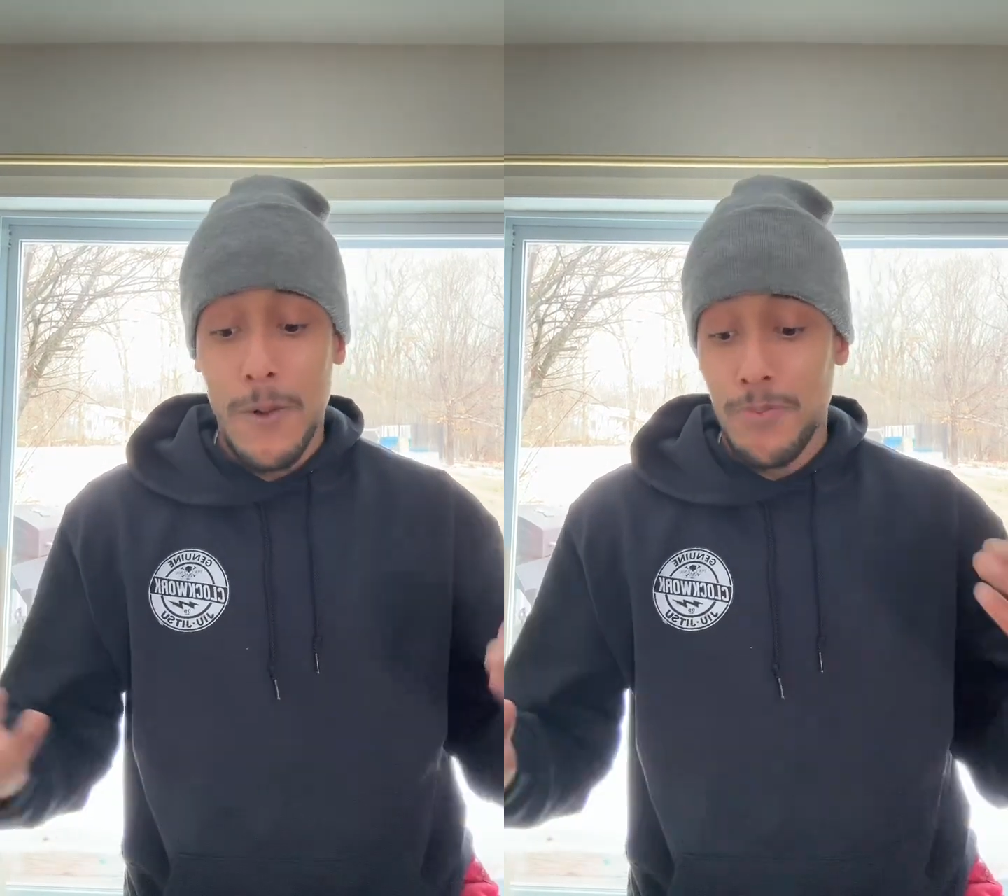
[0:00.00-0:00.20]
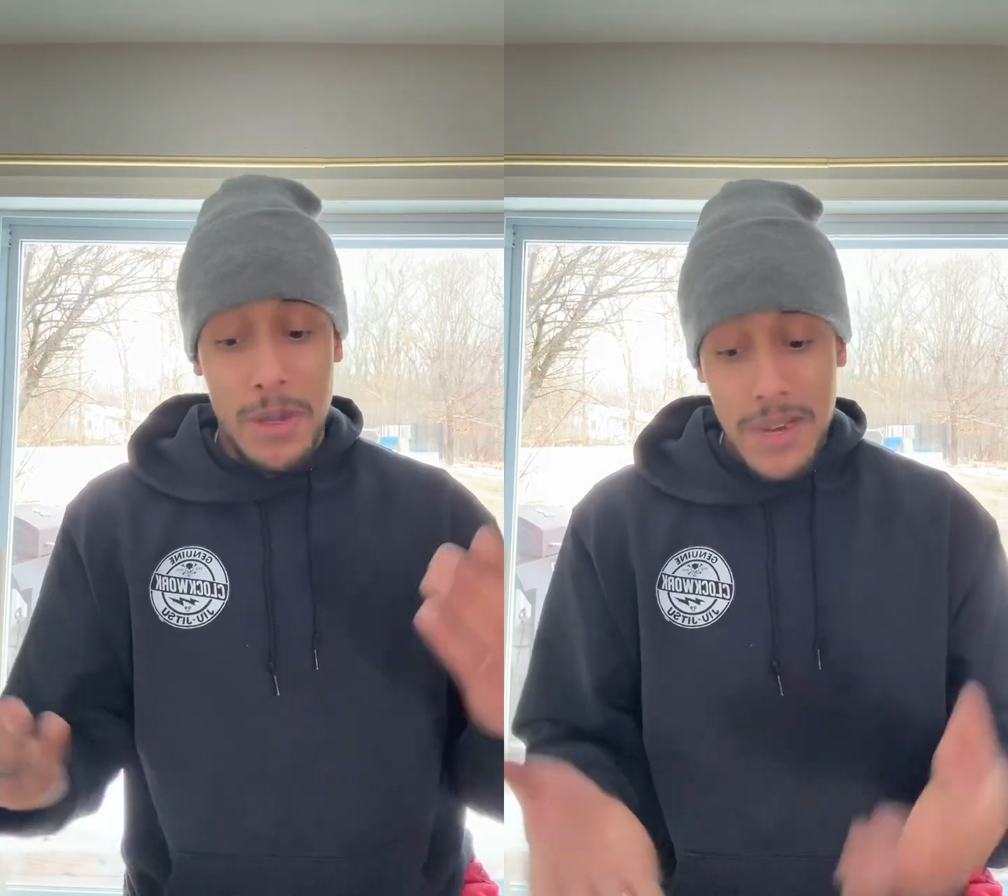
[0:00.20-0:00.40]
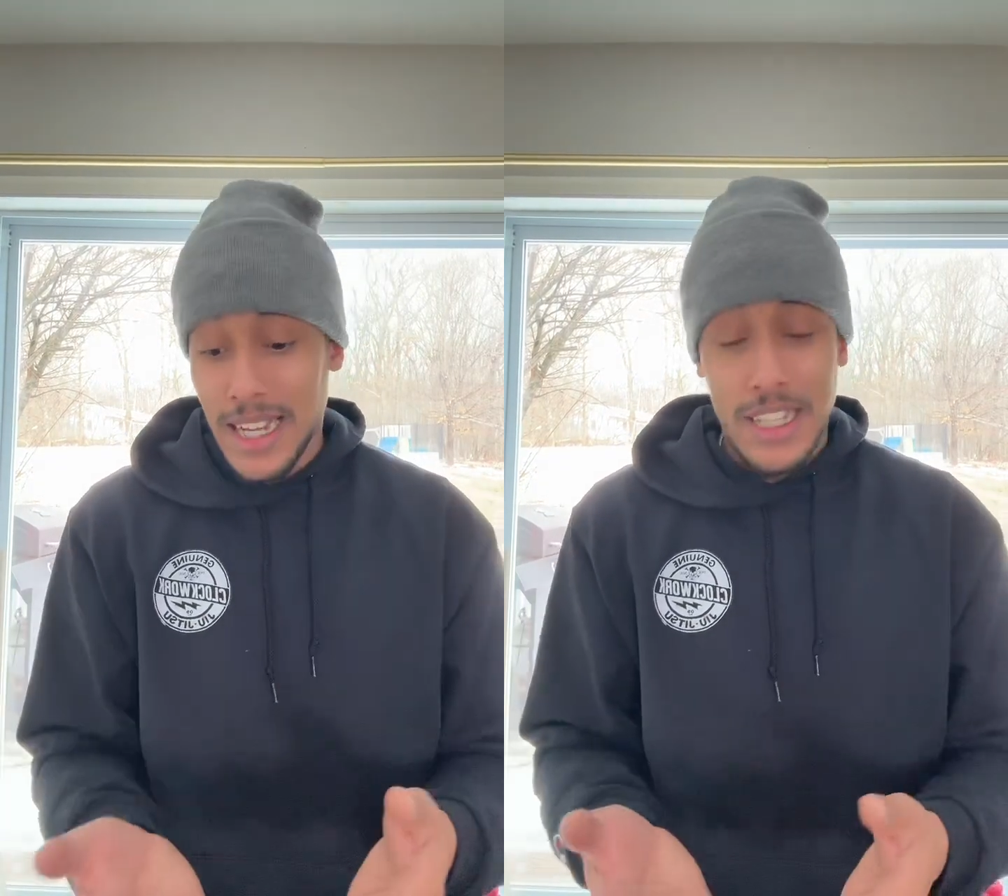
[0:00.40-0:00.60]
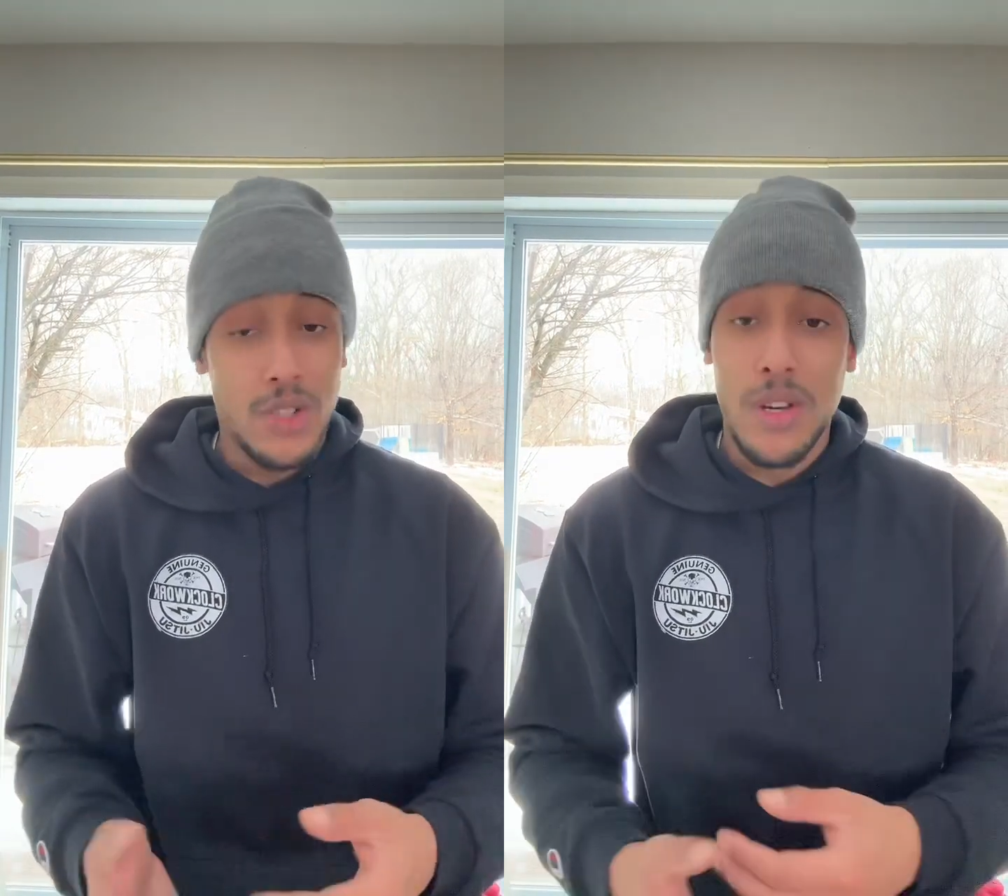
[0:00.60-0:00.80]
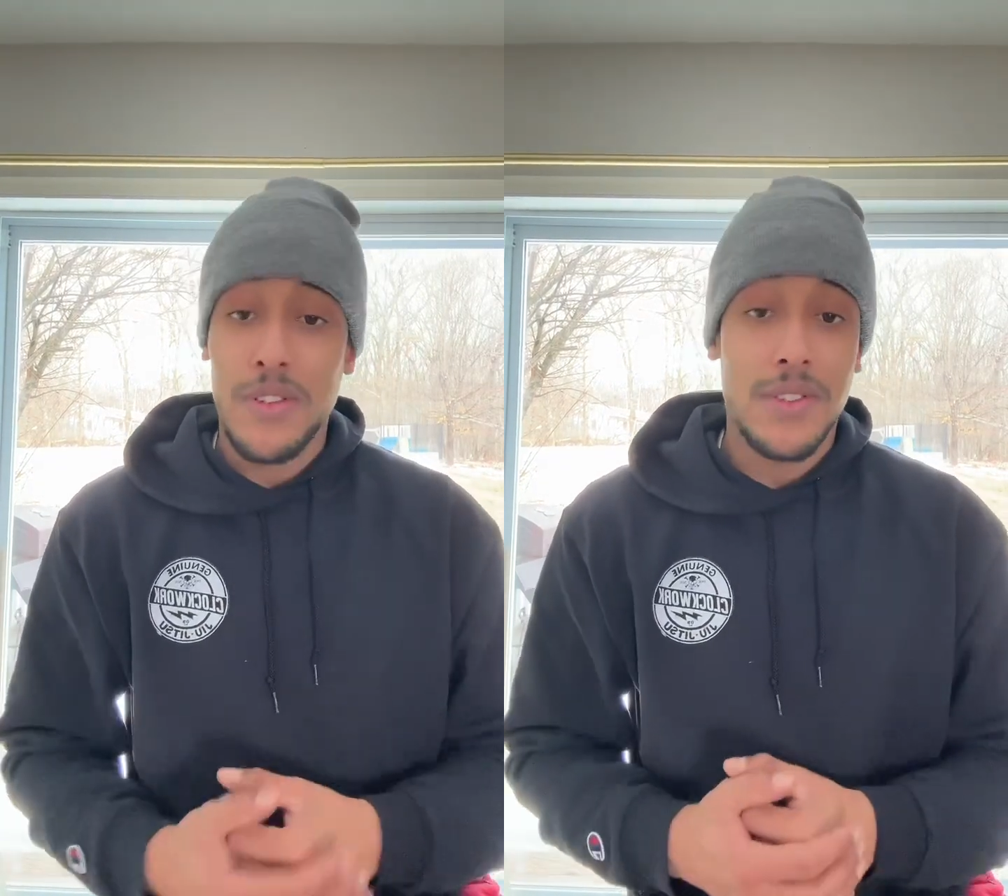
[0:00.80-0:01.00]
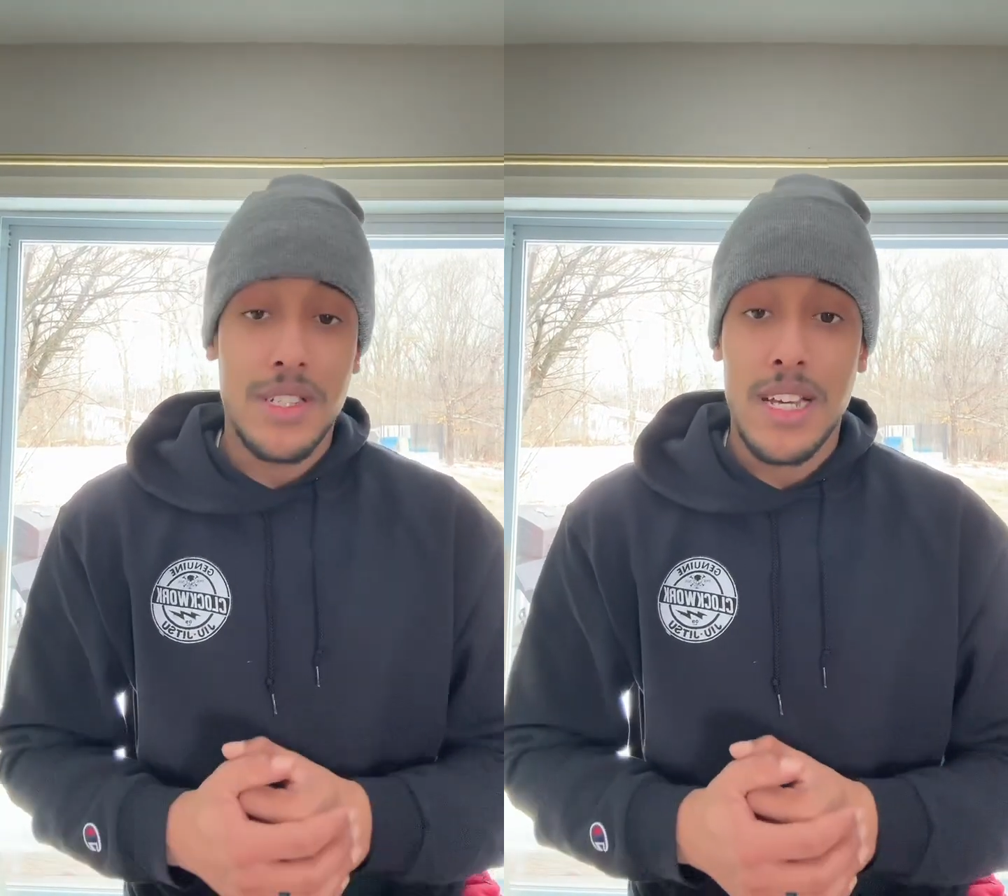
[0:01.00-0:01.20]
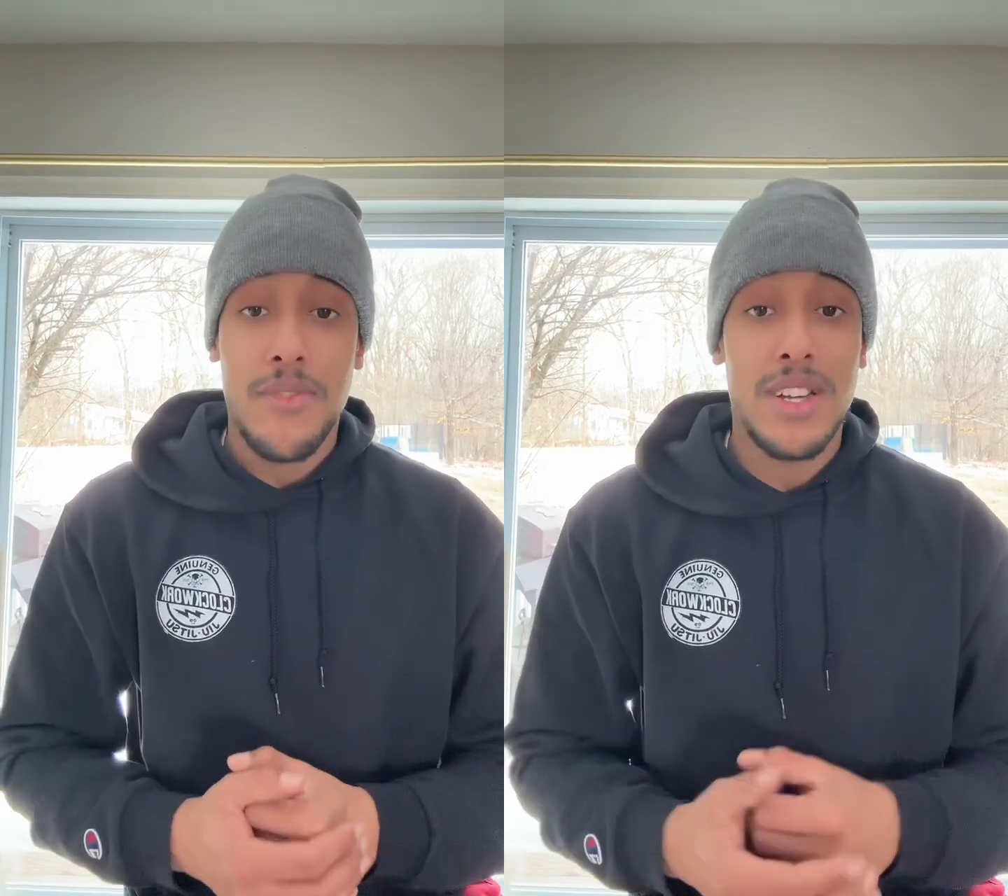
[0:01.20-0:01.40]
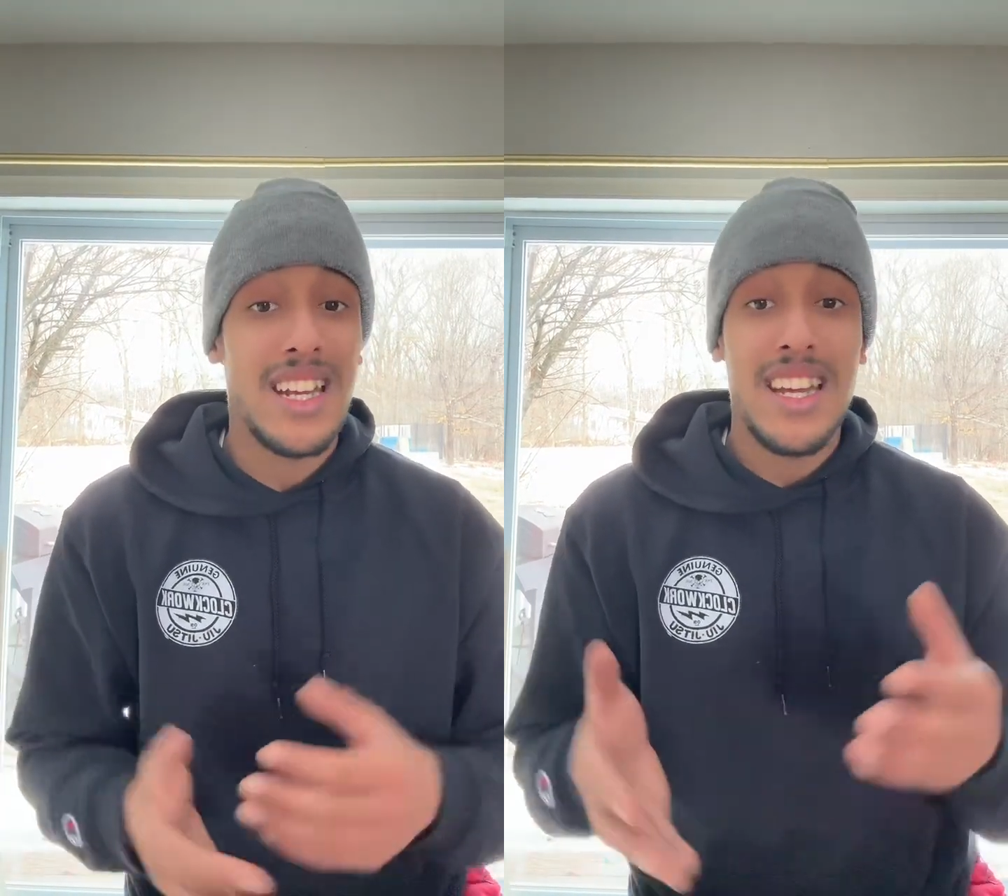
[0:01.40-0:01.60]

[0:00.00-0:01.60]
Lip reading: They make it in 357.